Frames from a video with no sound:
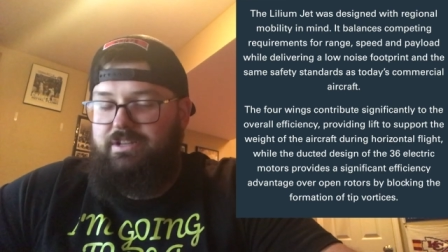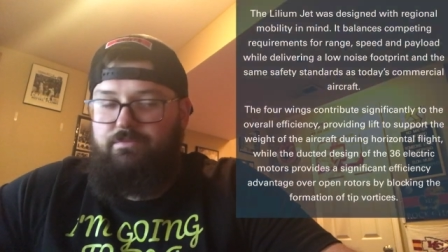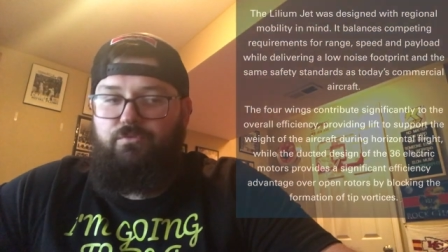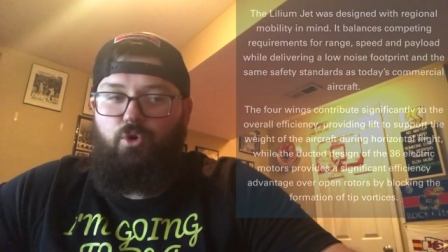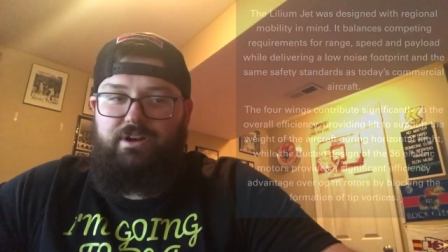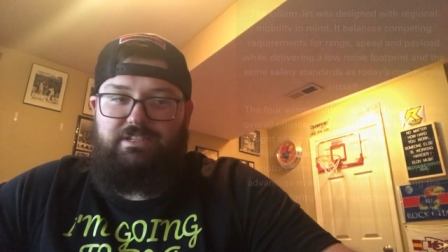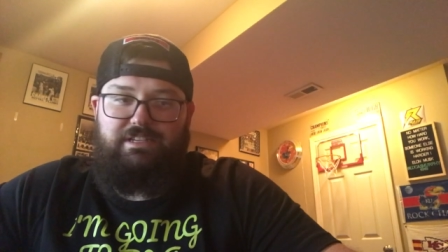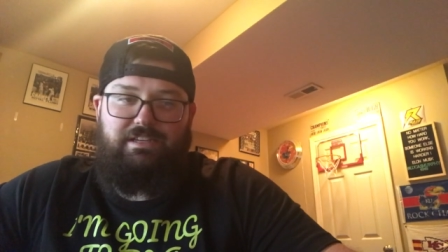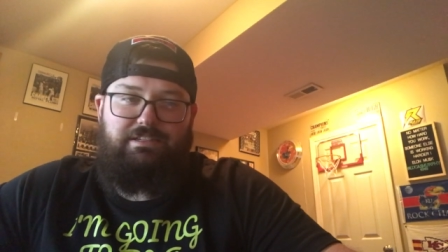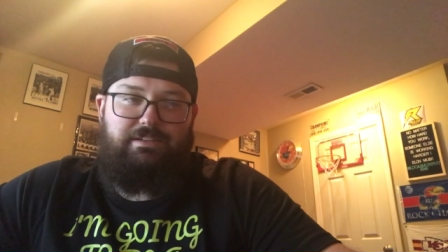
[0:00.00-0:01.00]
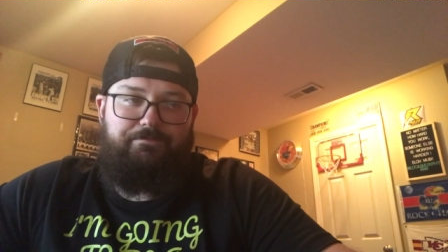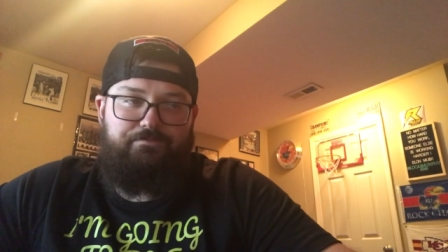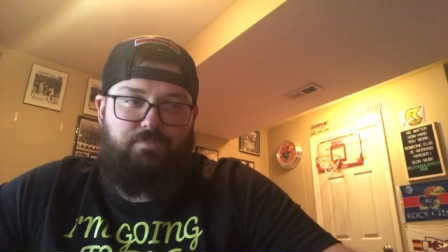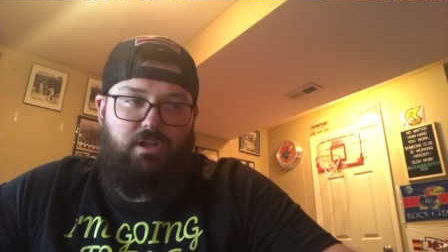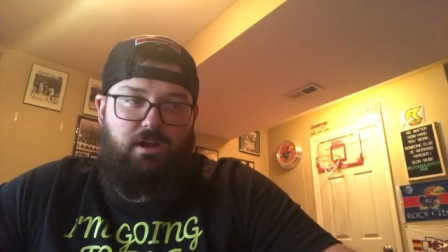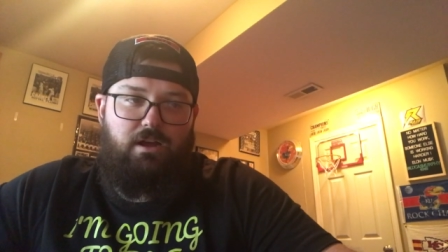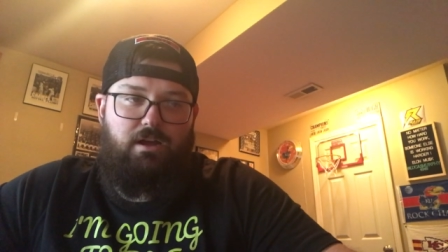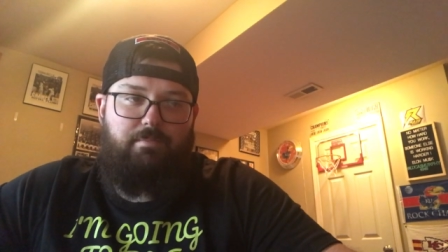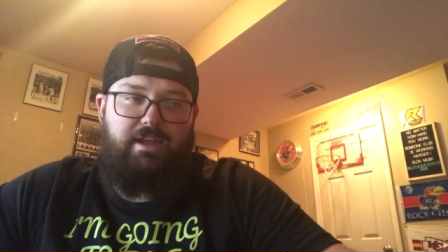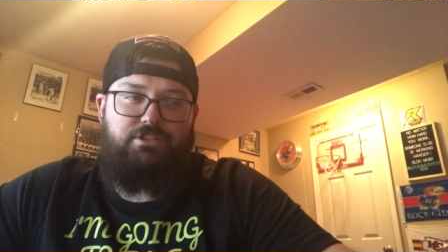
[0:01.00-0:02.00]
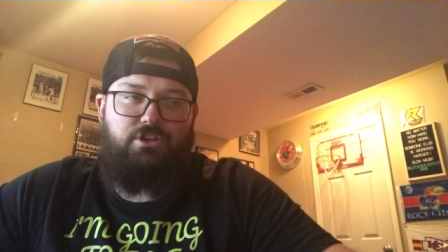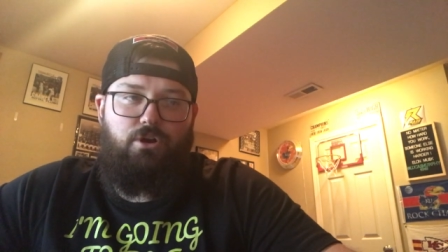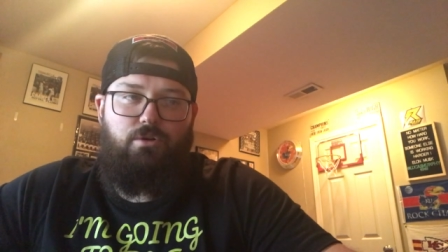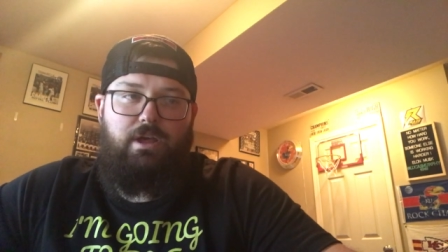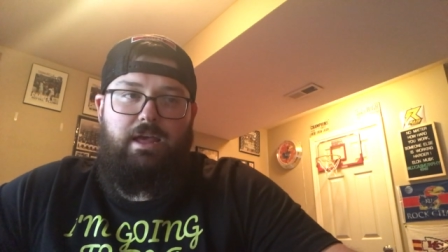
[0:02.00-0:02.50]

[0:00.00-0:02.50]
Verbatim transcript: vortices. And so